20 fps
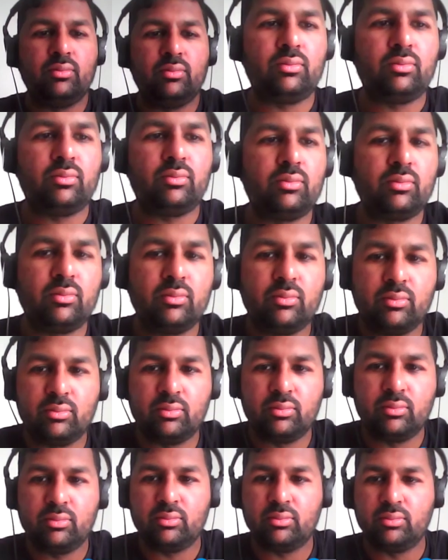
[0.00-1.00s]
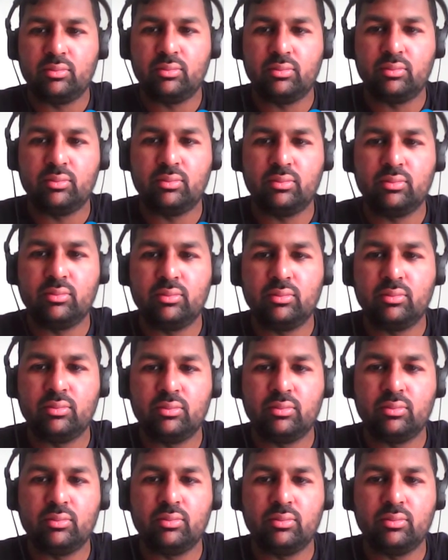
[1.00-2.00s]

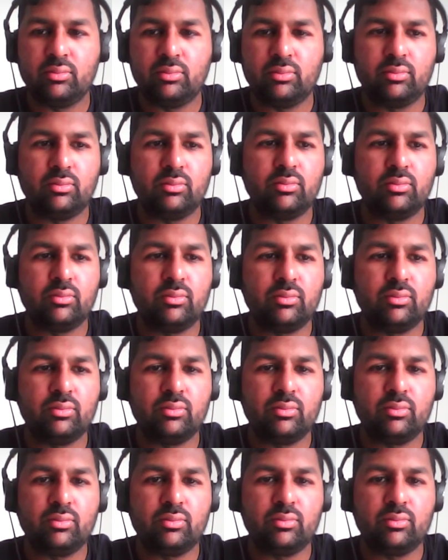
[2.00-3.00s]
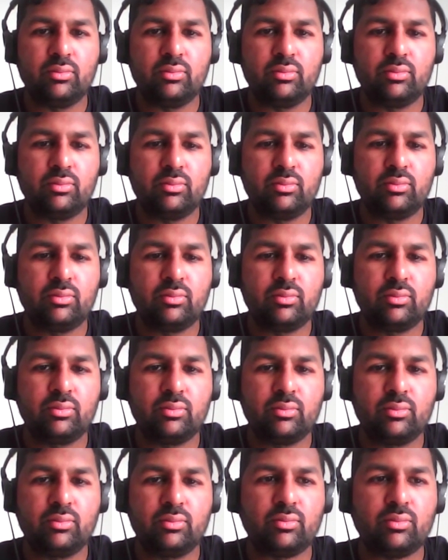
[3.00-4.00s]

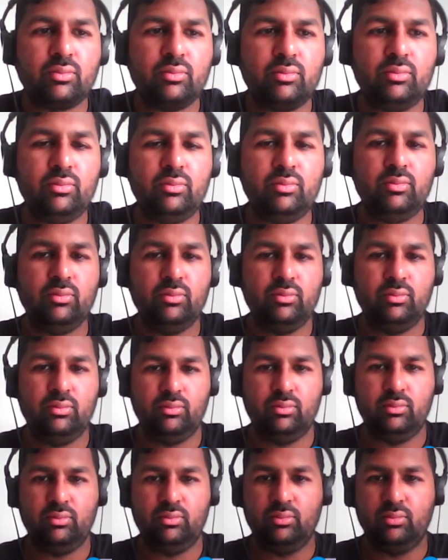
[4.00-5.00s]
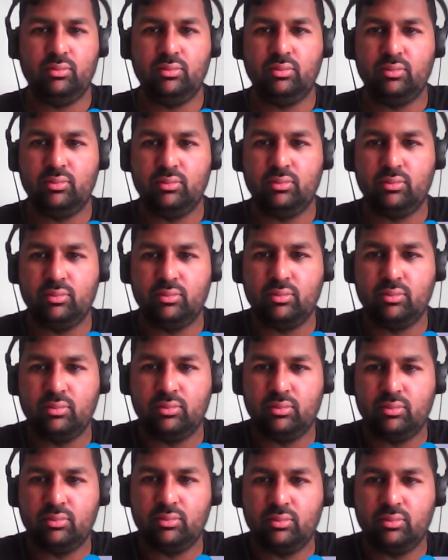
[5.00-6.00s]

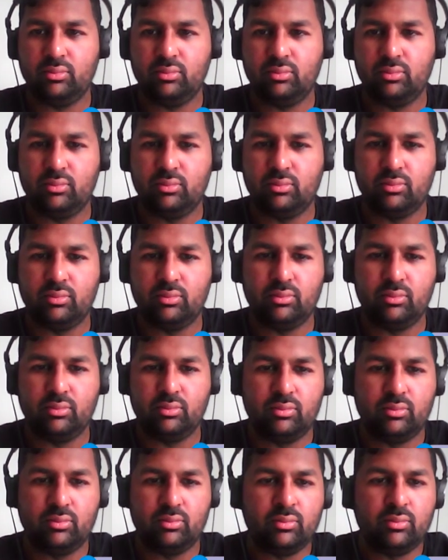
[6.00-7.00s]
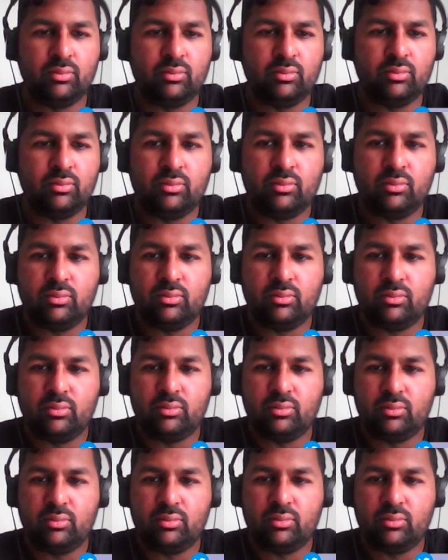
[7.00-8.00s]
The person shown says nothing.